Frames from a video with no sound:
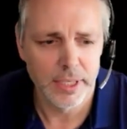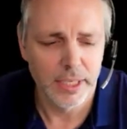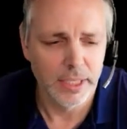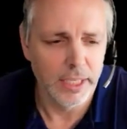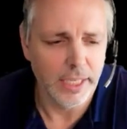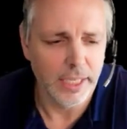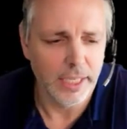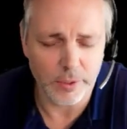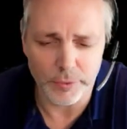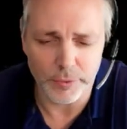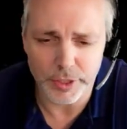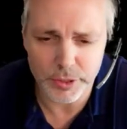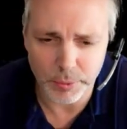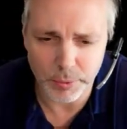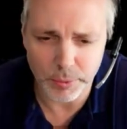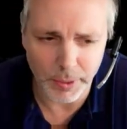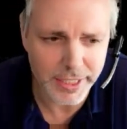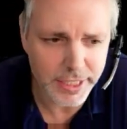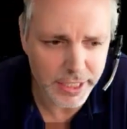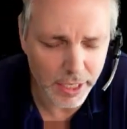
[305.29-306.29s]
It's on the
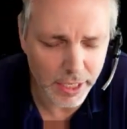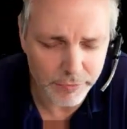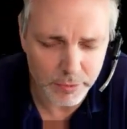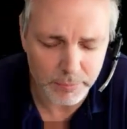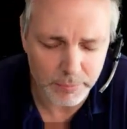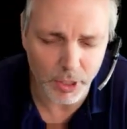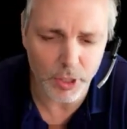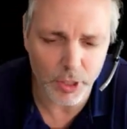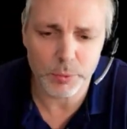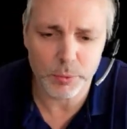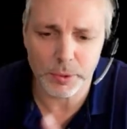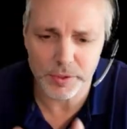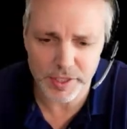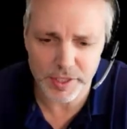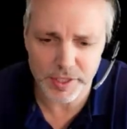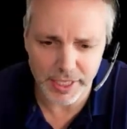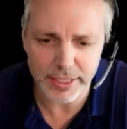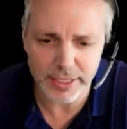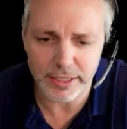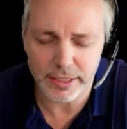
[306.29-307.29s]
28th of March. We'll
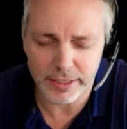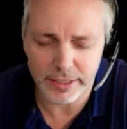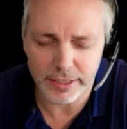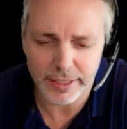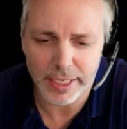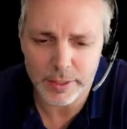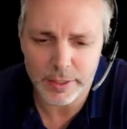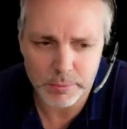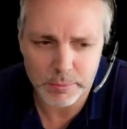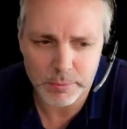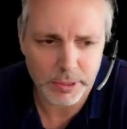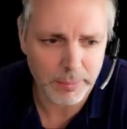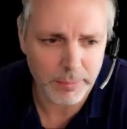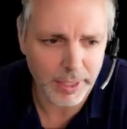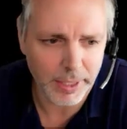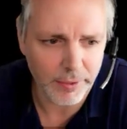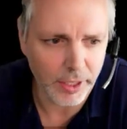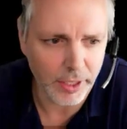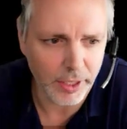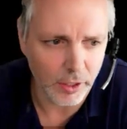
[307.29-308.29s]
send an announcement about
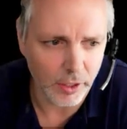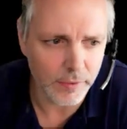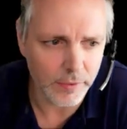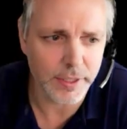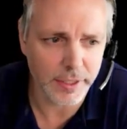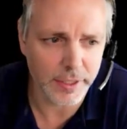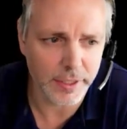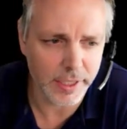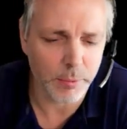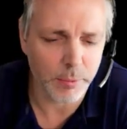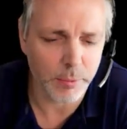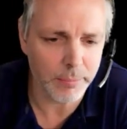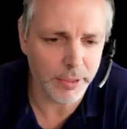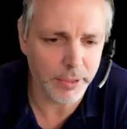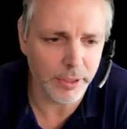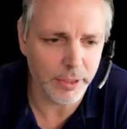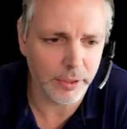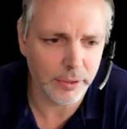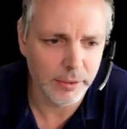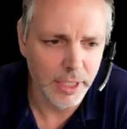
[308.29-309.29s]
that after this
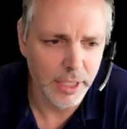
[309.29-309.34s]
webinar.